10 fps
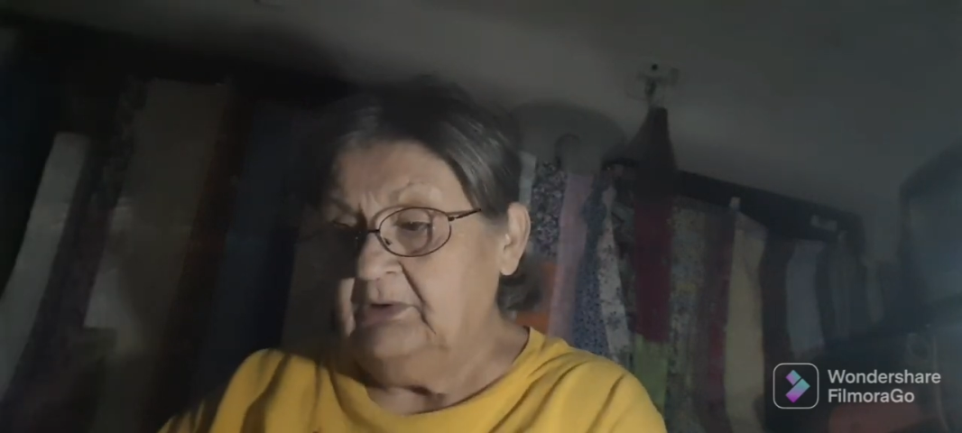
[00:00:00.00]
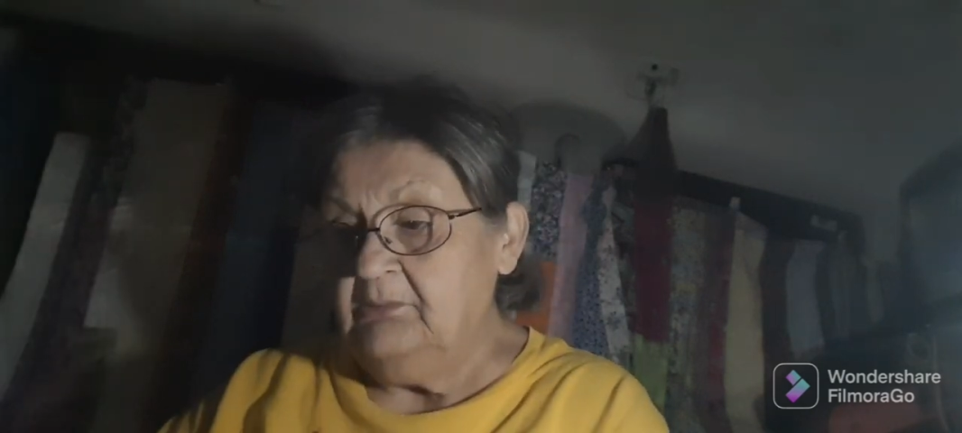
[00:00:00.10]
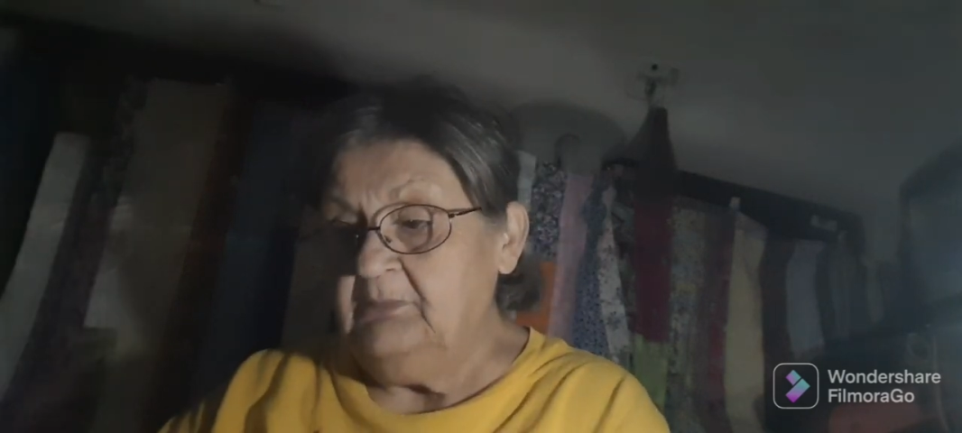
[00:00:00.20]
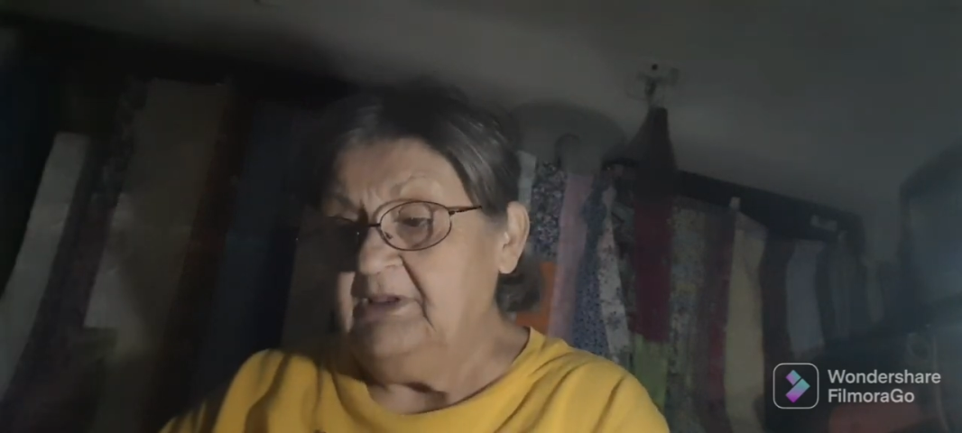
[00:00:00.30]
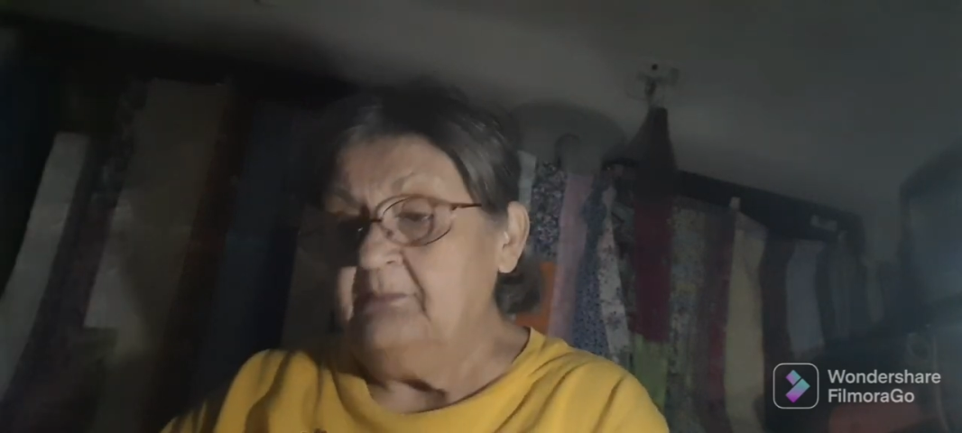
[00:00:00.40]

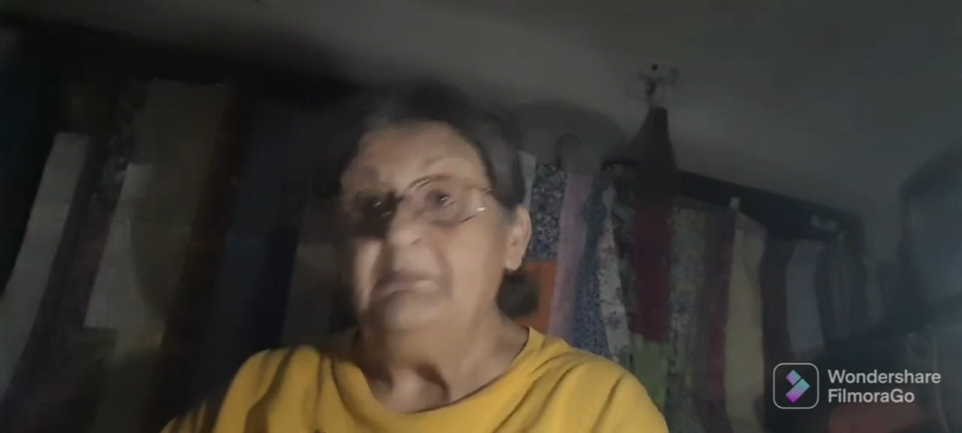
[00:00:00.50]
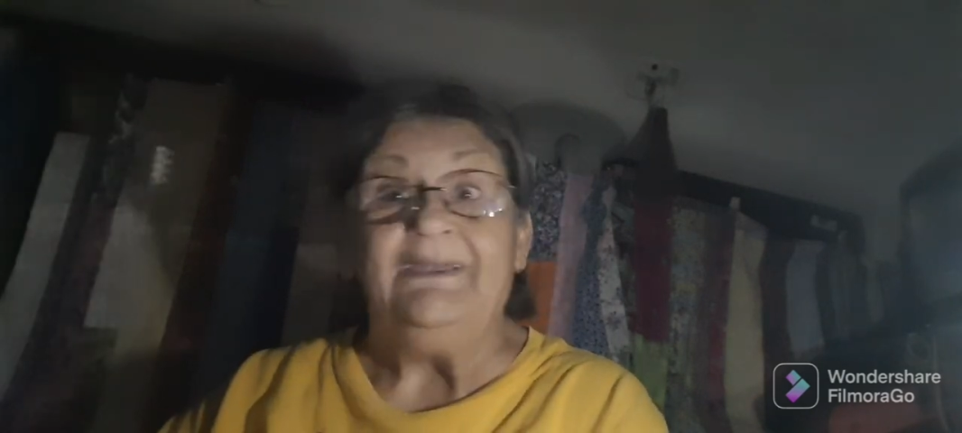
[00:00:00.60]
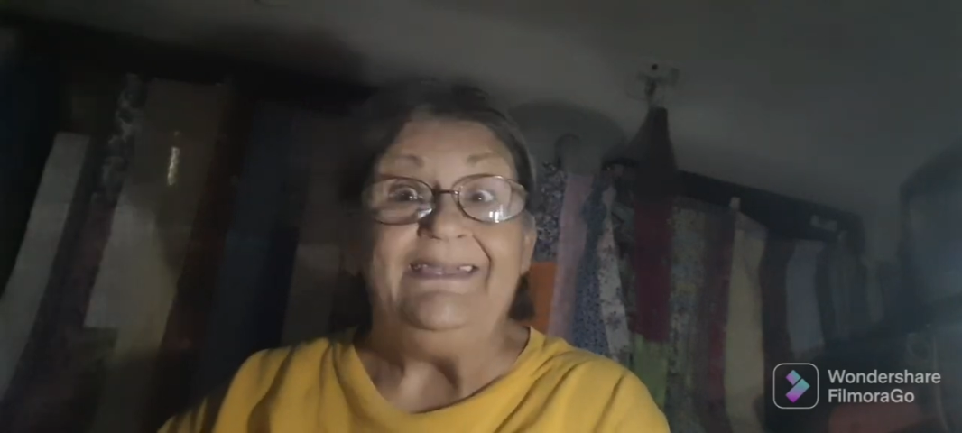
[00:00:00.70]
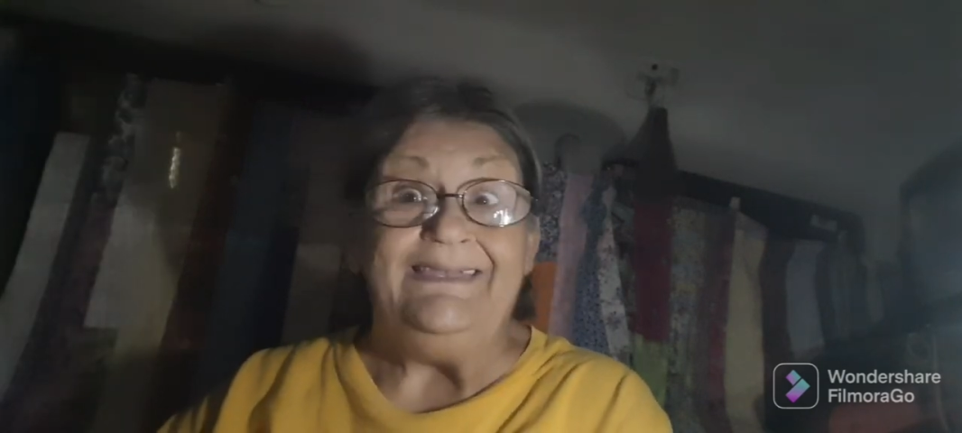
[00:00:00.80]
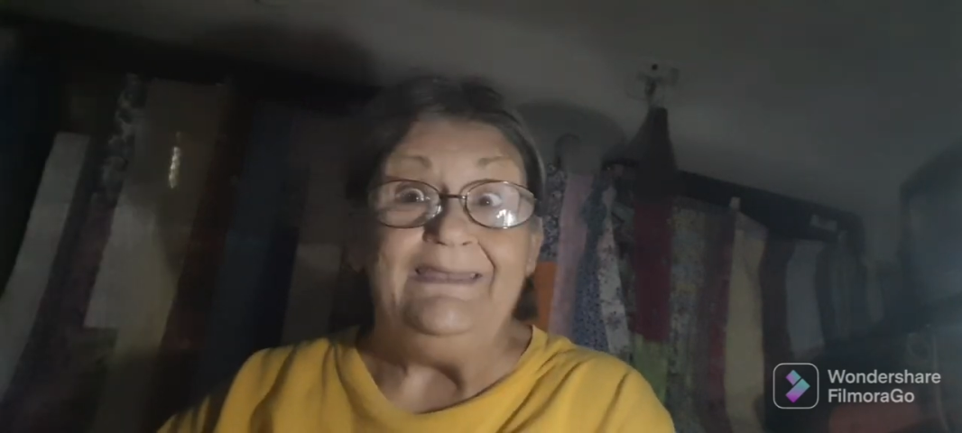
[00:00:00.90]
Let get
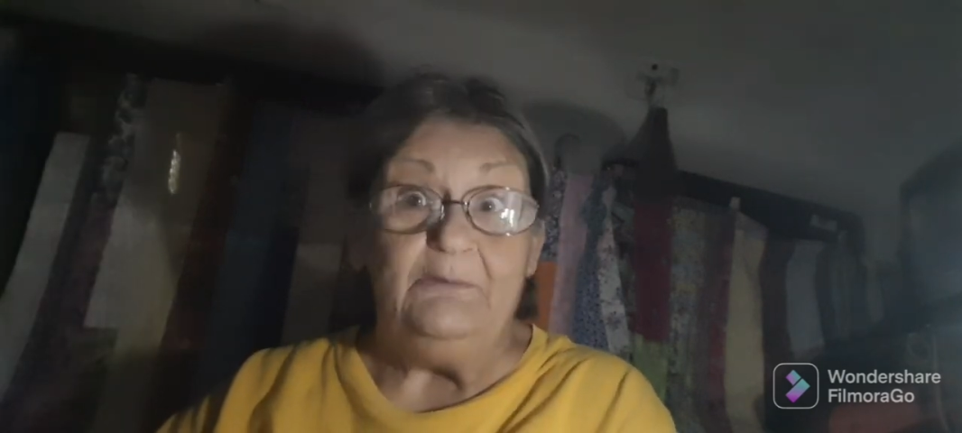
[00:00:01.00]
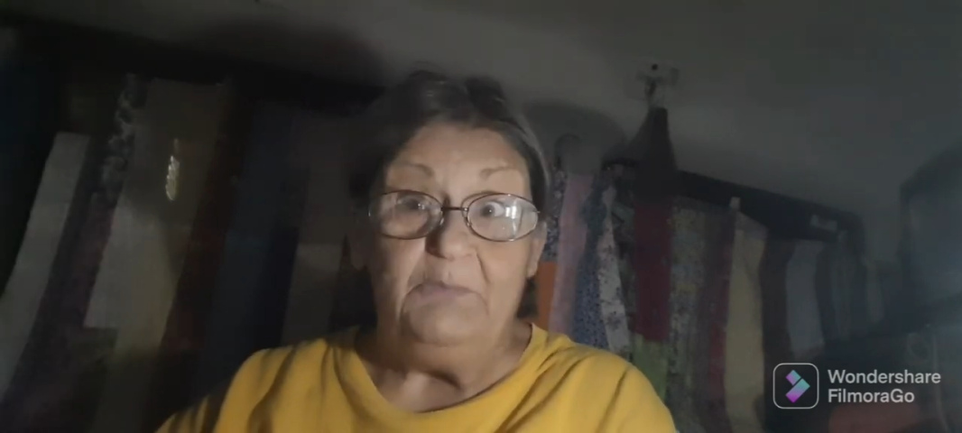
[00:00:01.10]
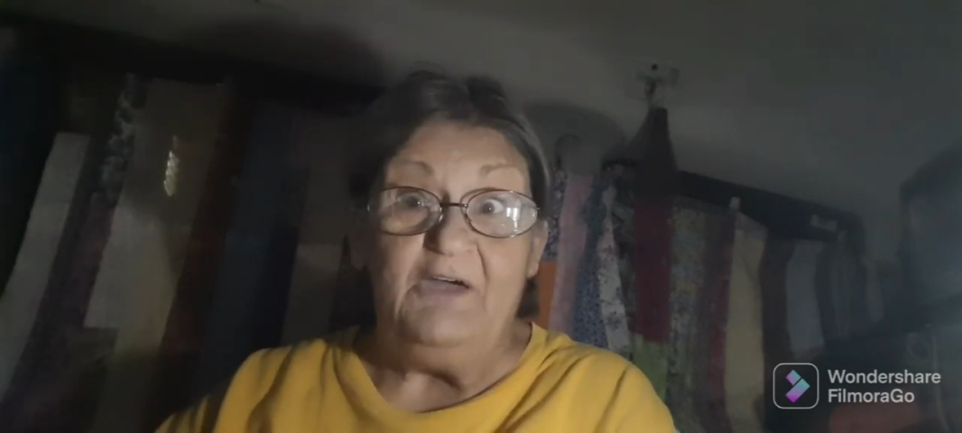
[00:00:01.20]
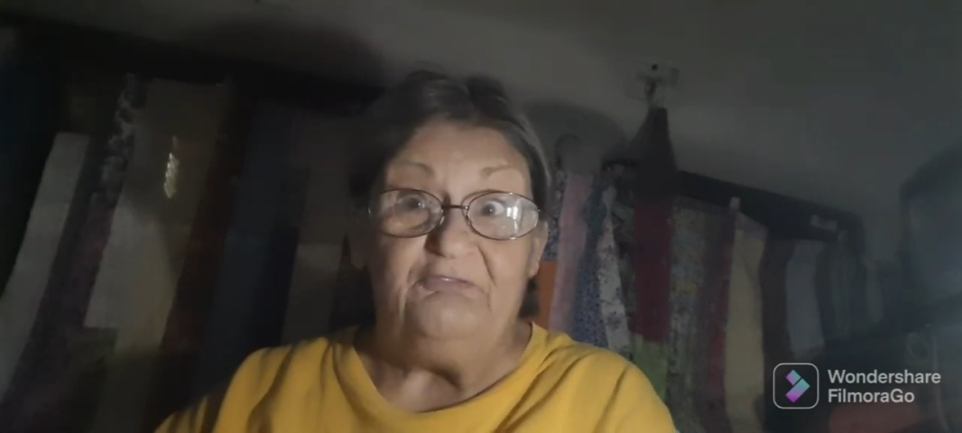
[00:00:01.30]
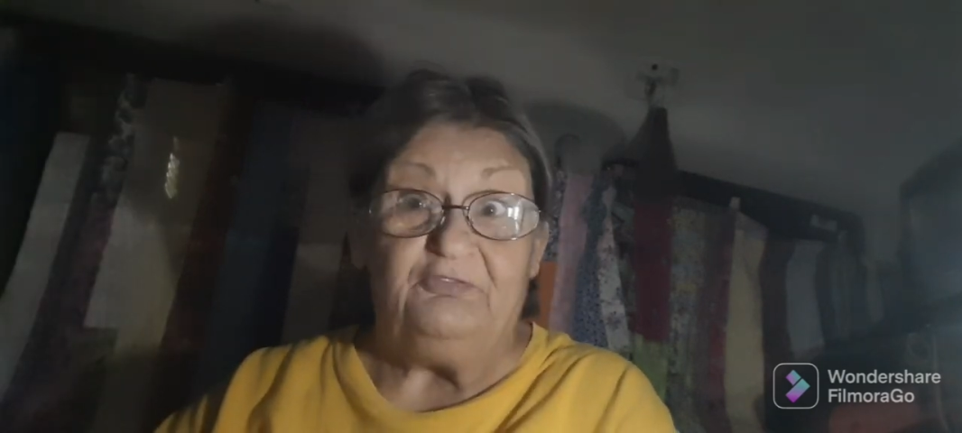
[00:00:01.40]
my
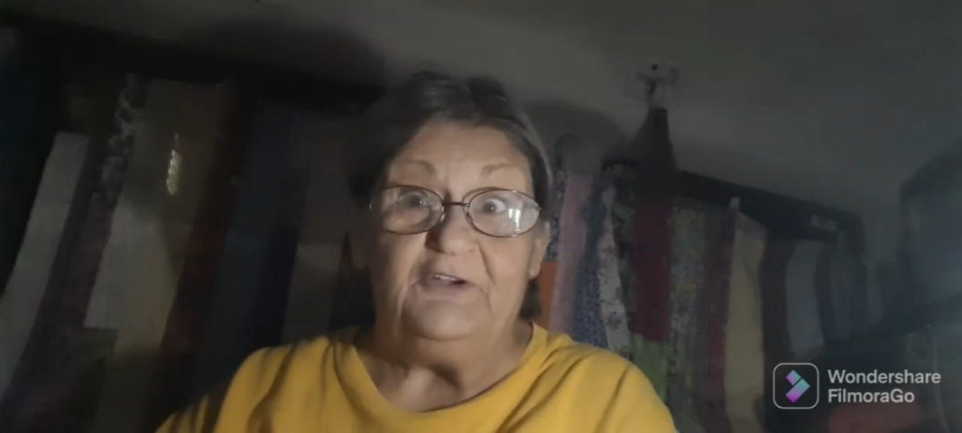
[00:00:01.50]
EMF